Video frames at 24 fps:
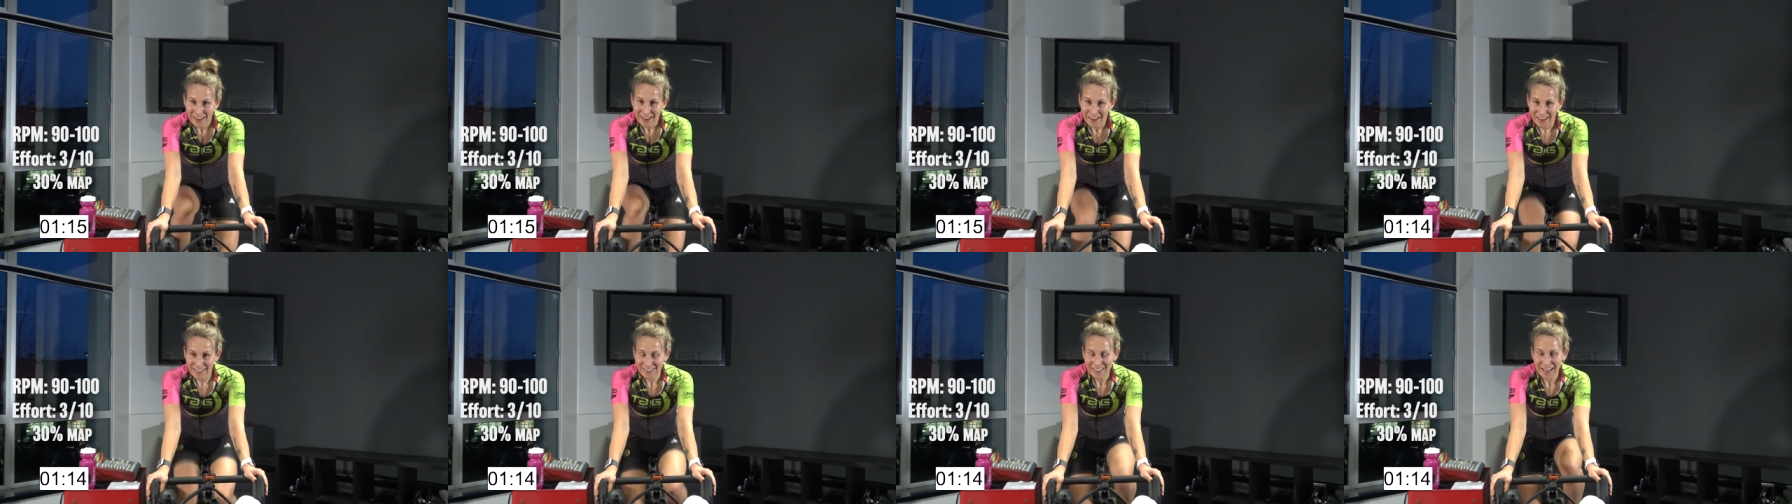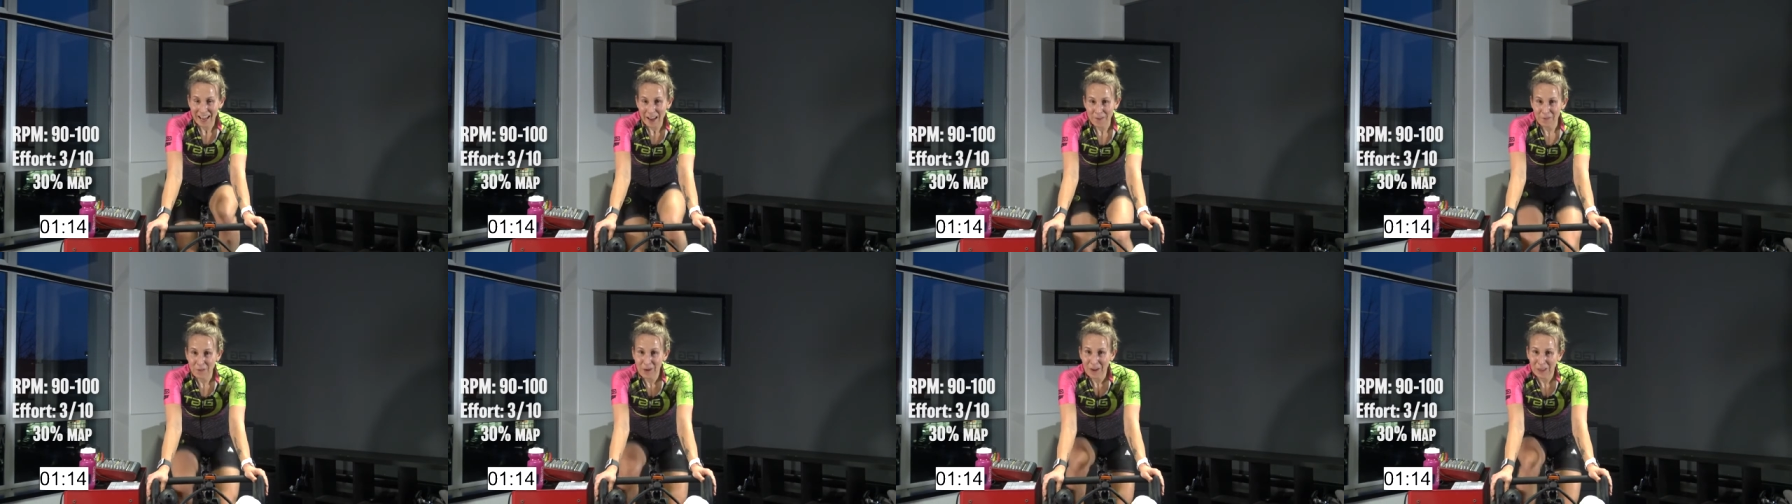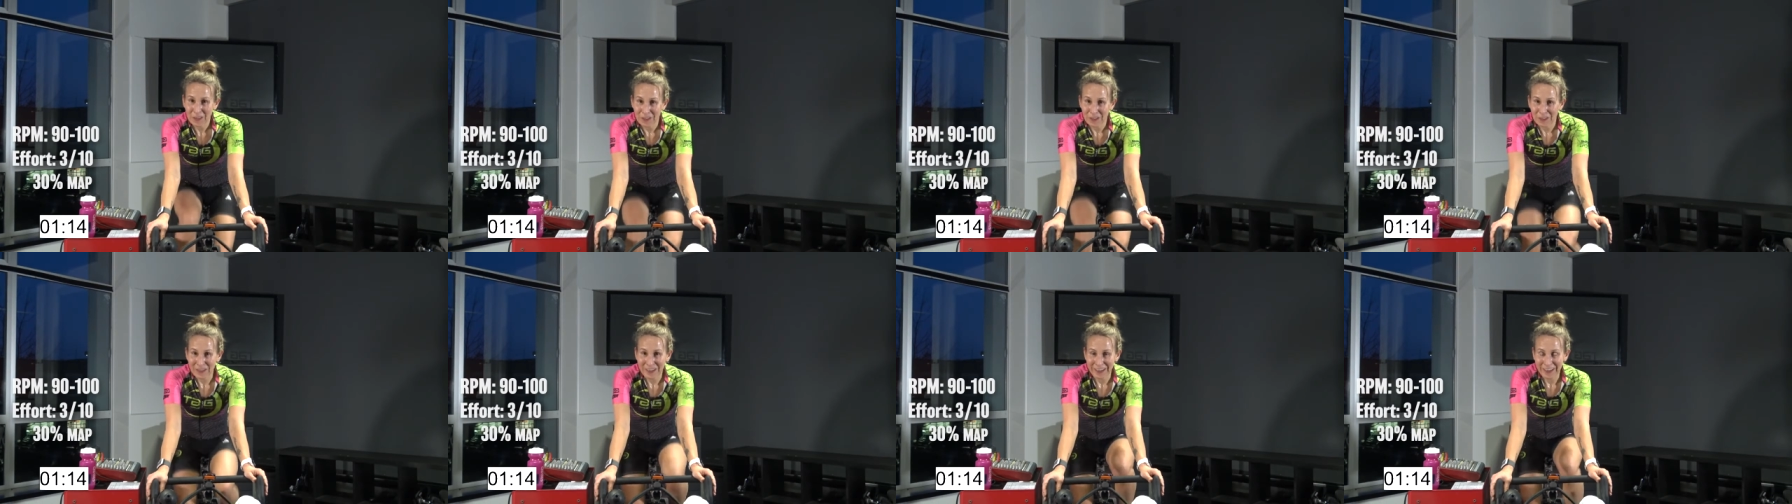That's halfway
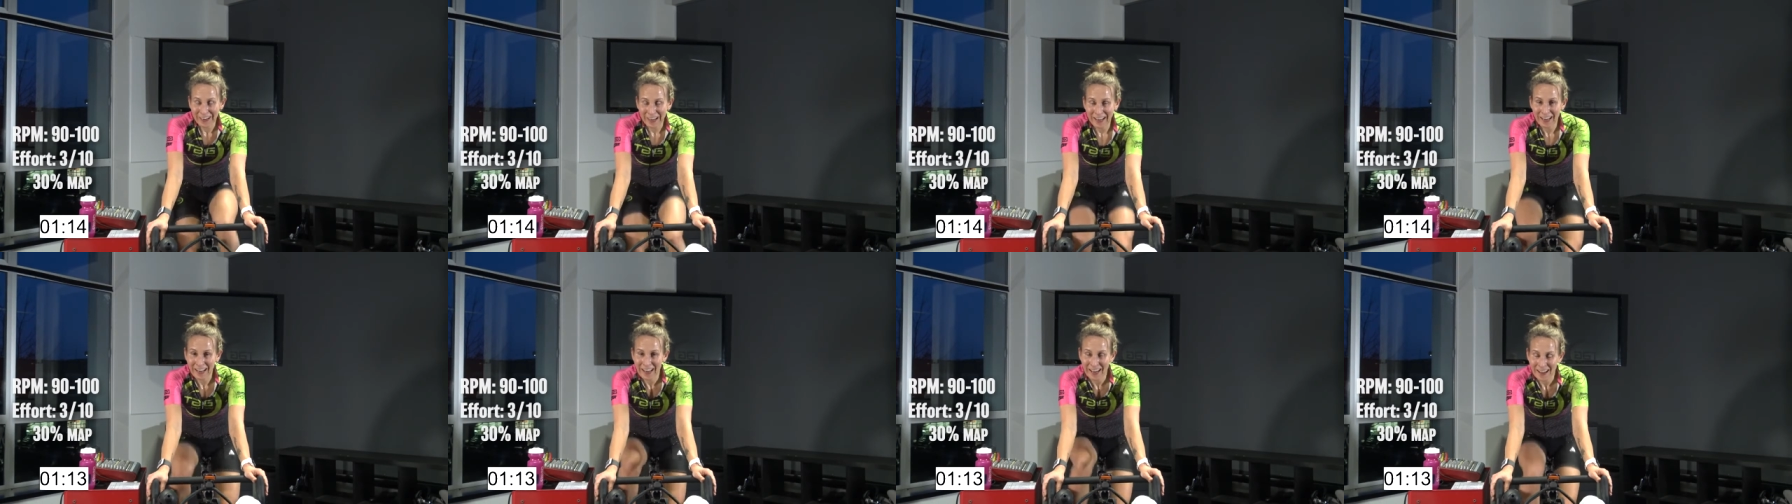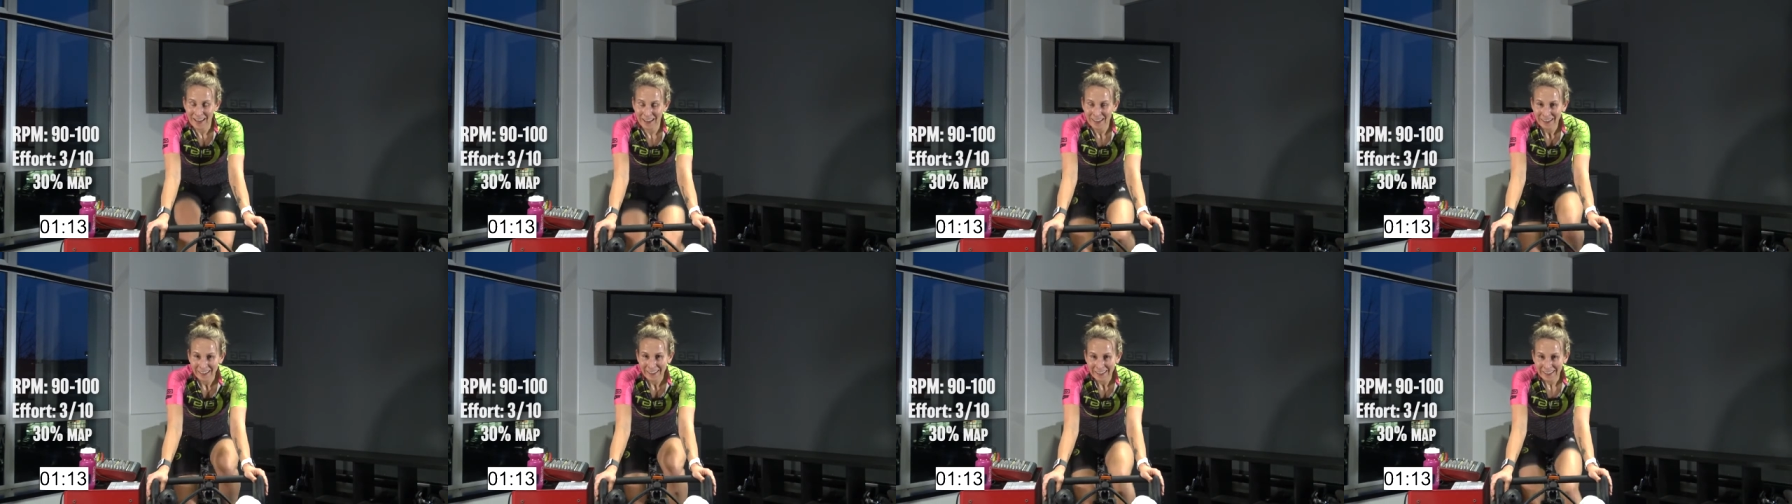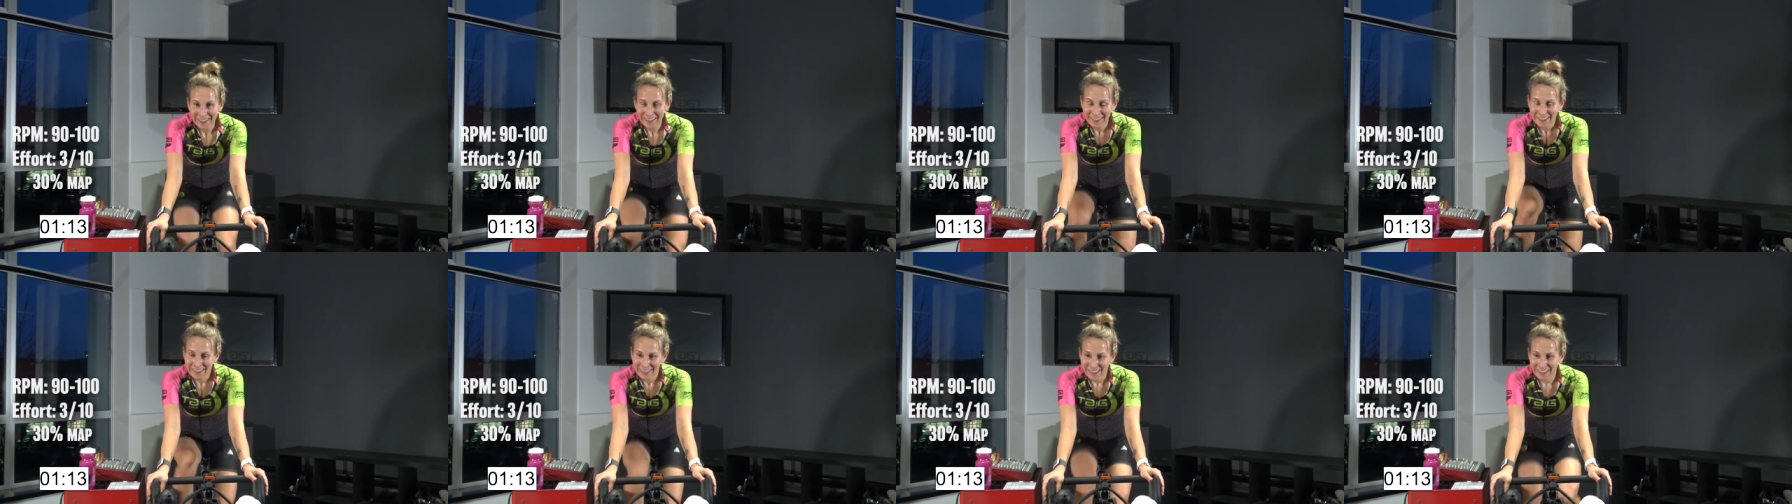through.
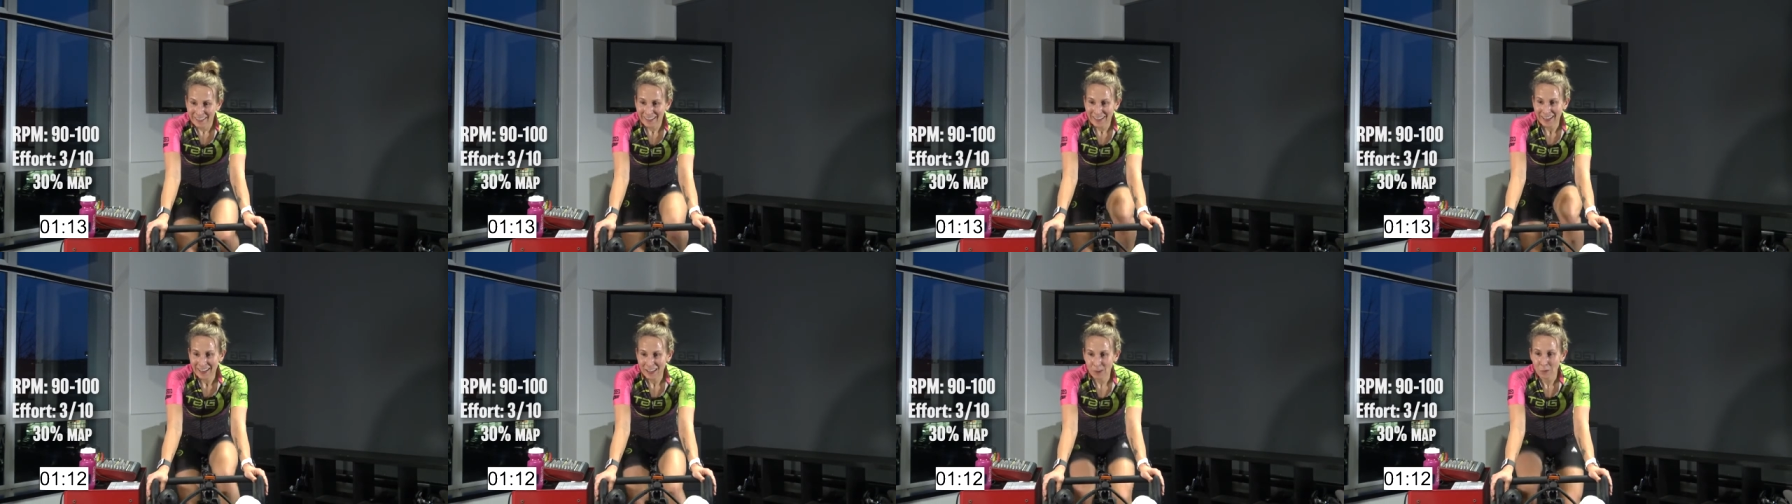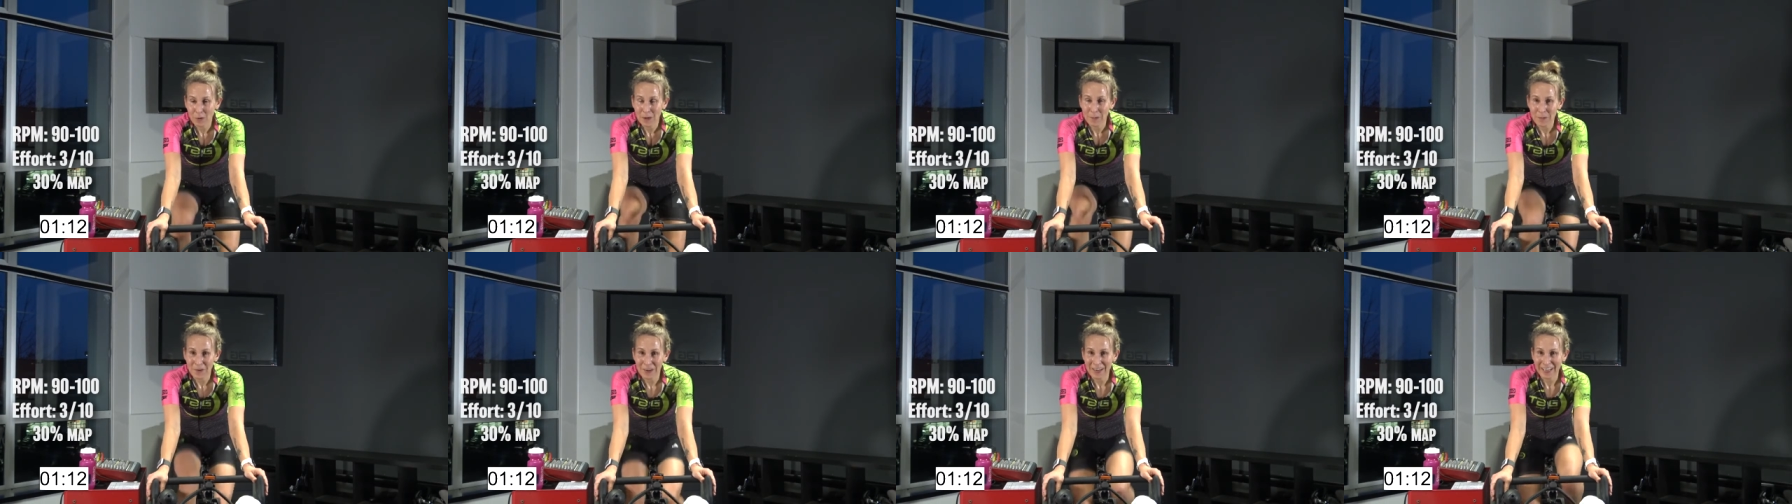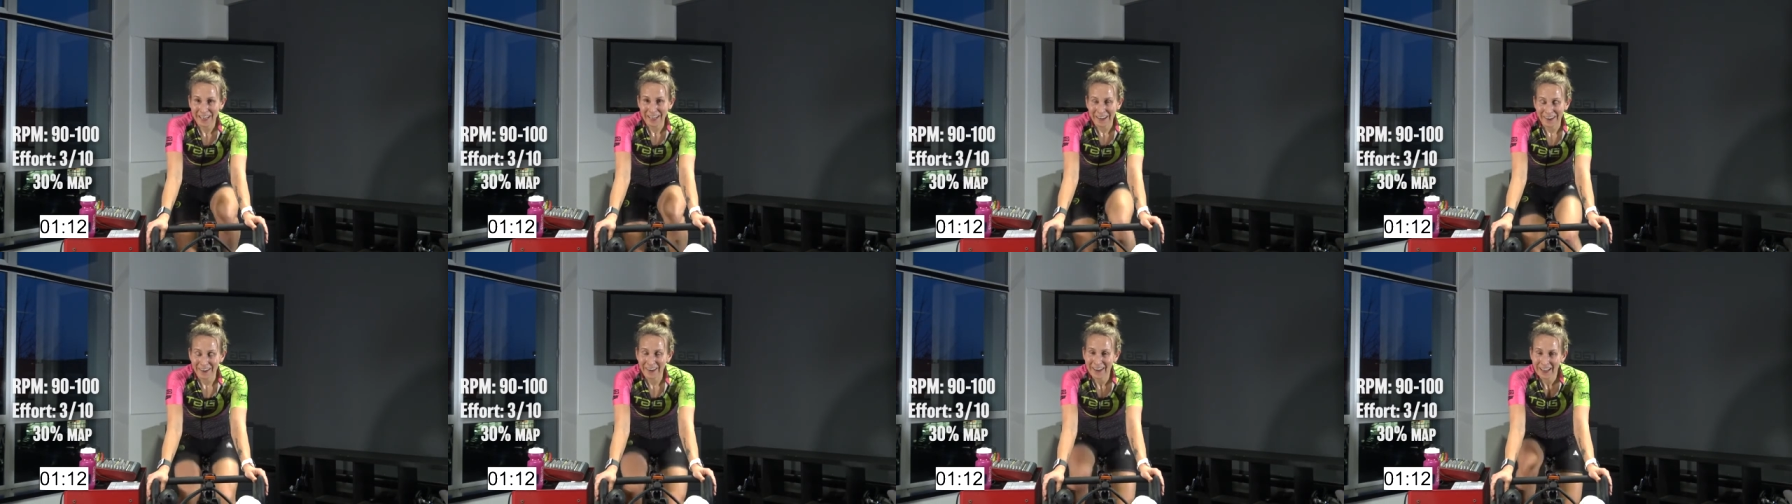3 more to
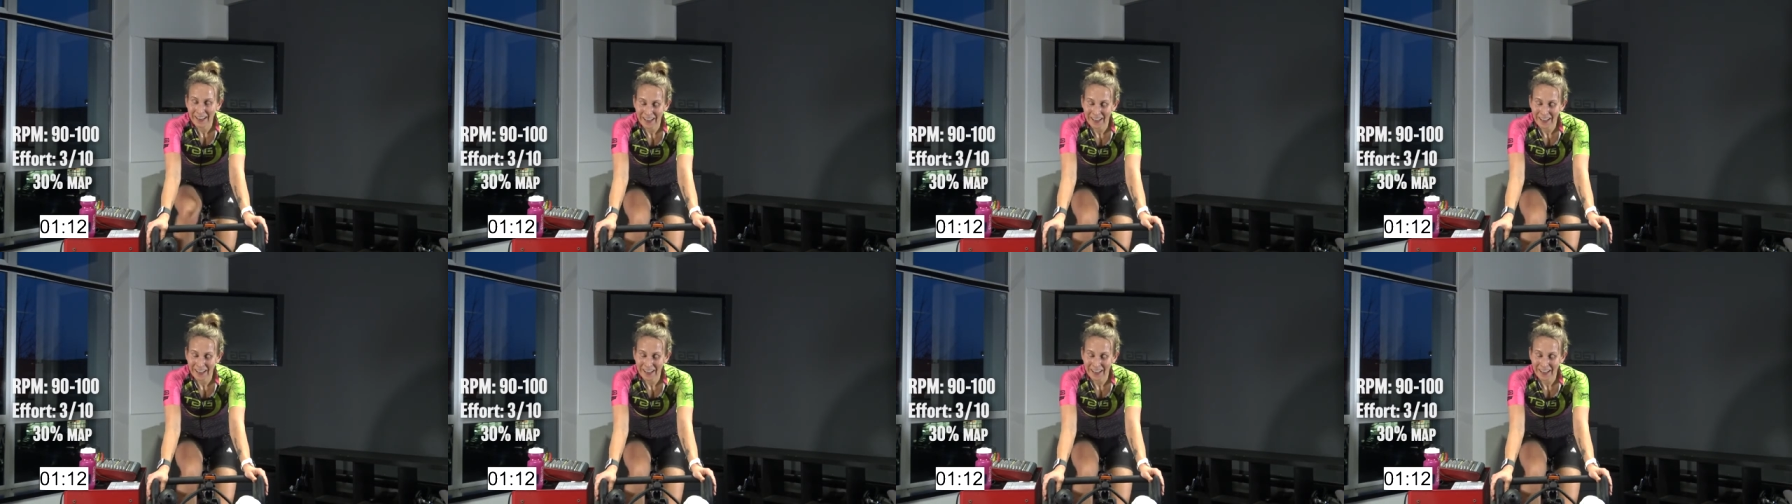go.